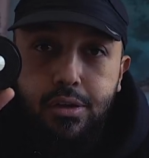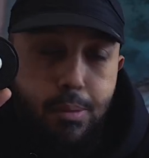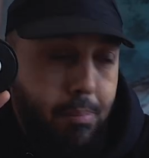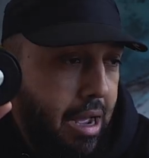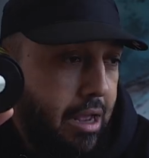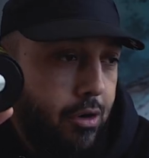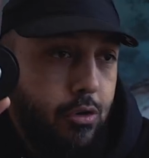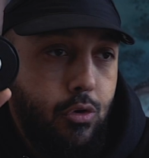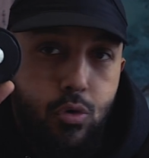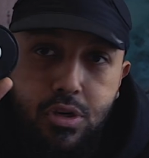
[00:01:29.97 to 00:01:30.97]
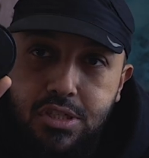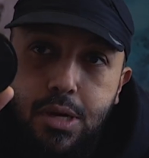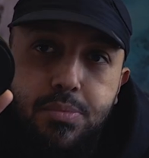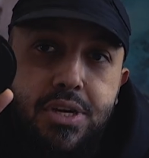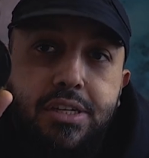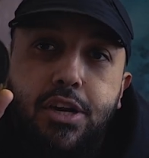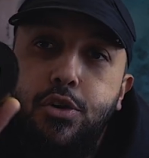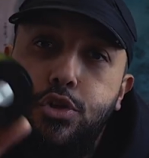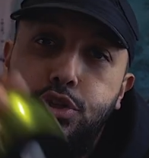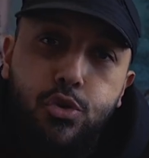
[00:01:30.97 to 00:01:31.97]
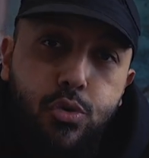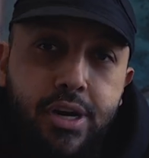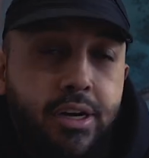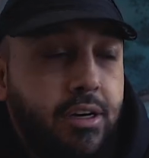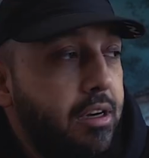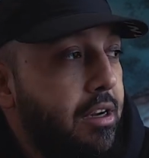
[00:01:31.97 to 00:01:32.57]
The model or the subject that you're shooting